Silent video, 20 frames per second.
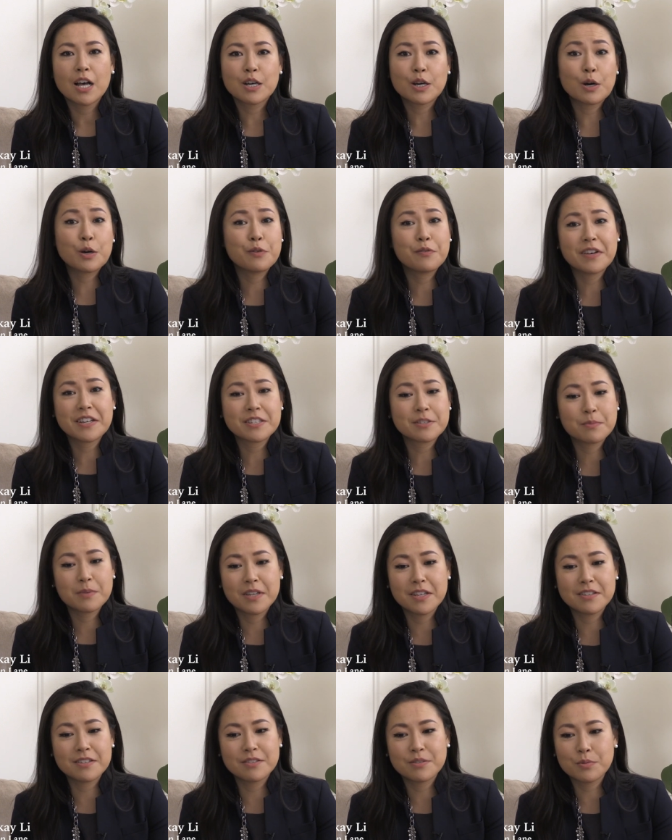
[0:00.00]

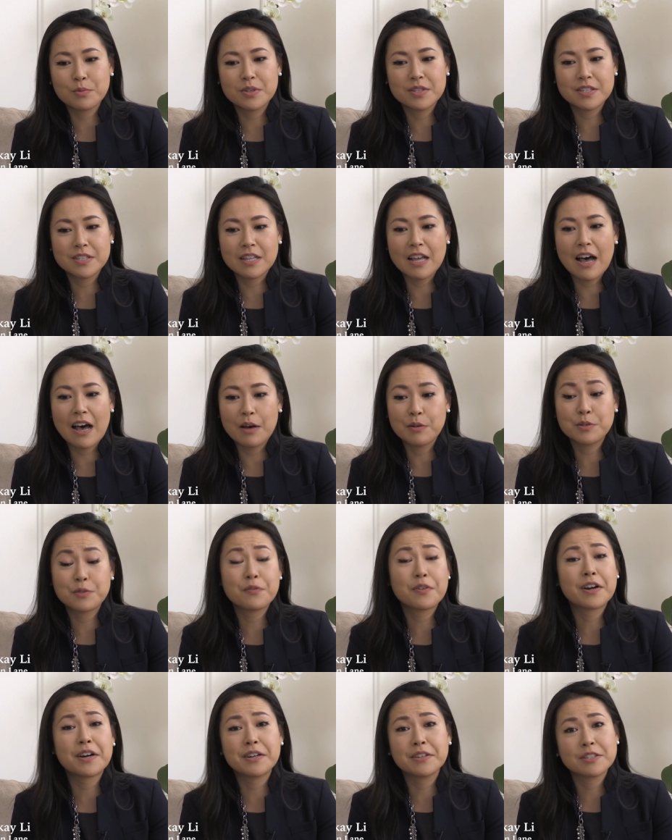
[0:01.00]
co-investment was not, was
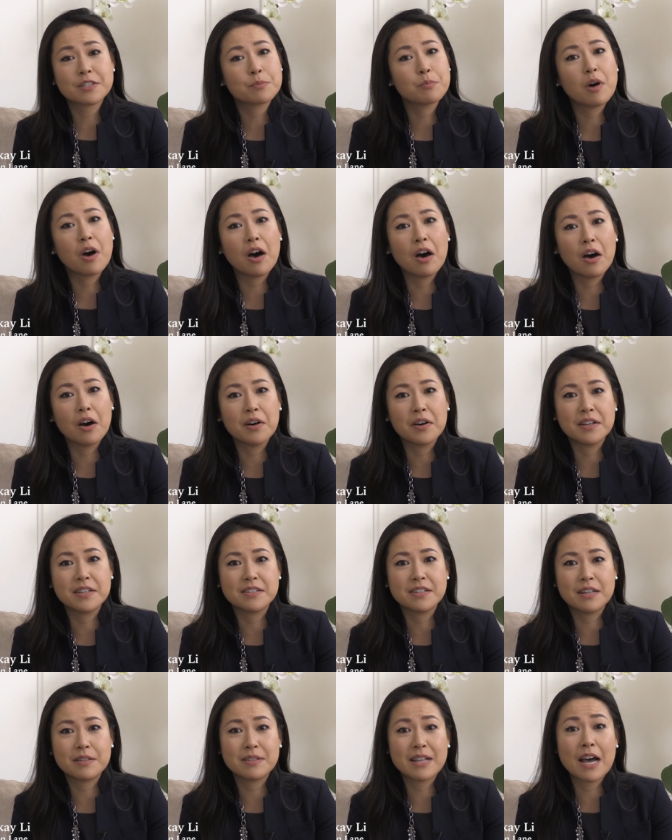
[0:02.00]
very small
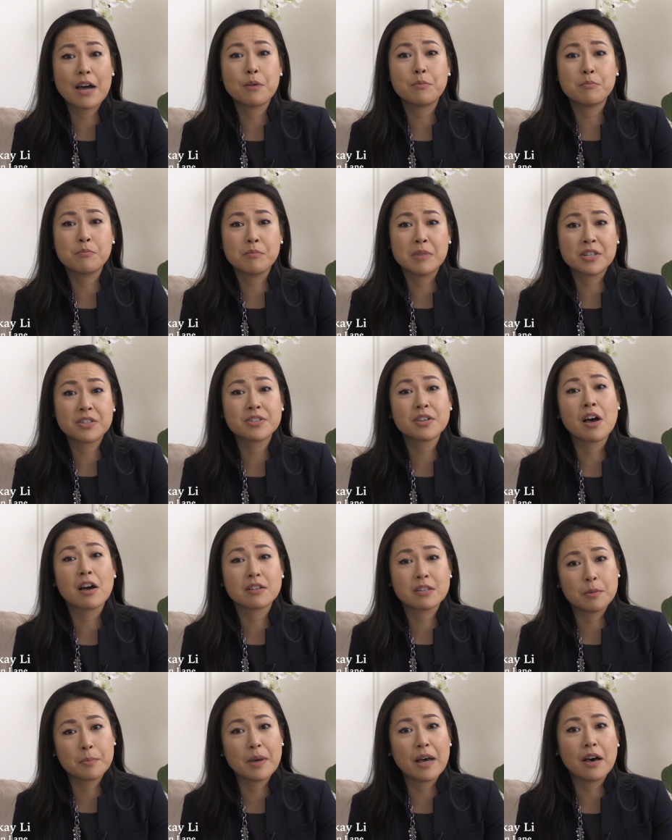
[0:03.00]
and not much
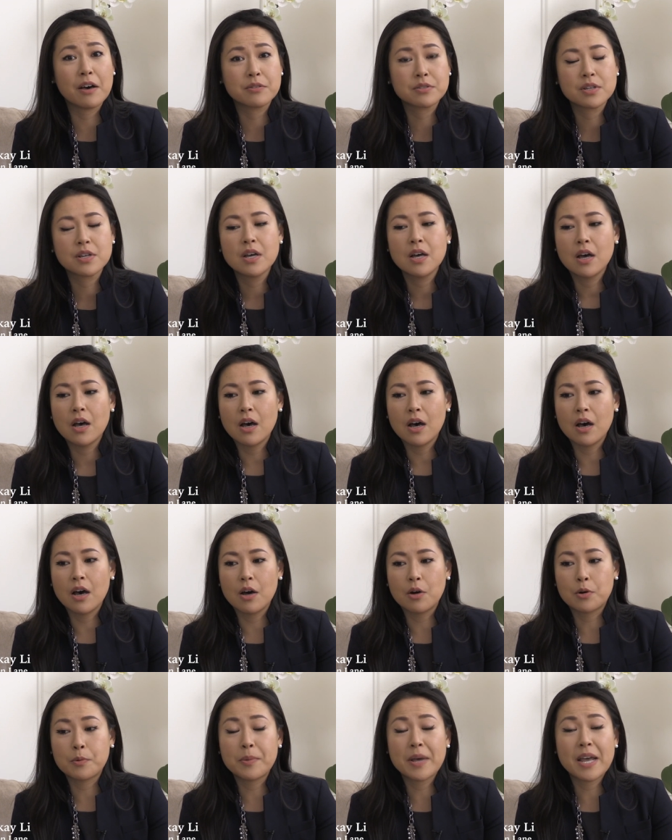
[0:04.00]
talked about
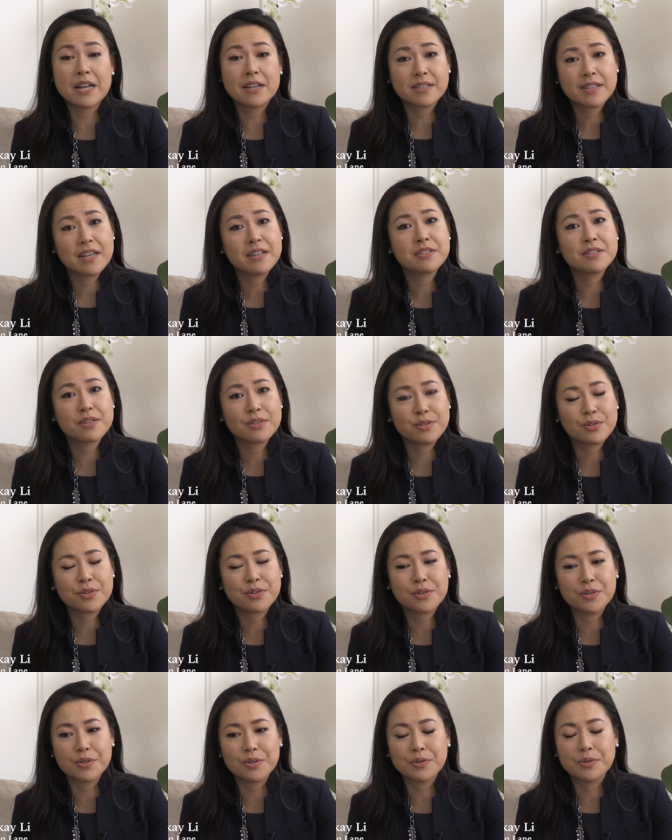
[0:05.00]
or paid attention
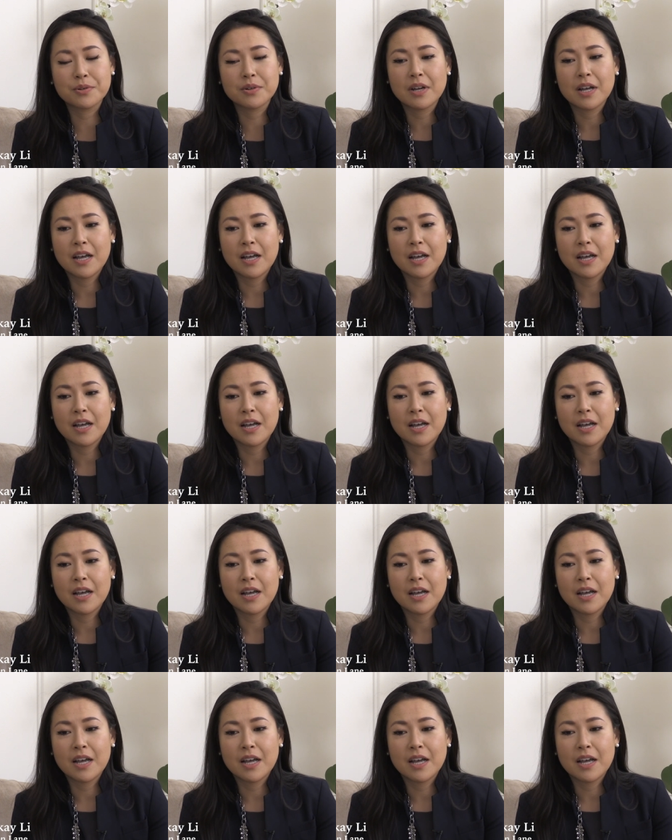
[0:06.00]
to.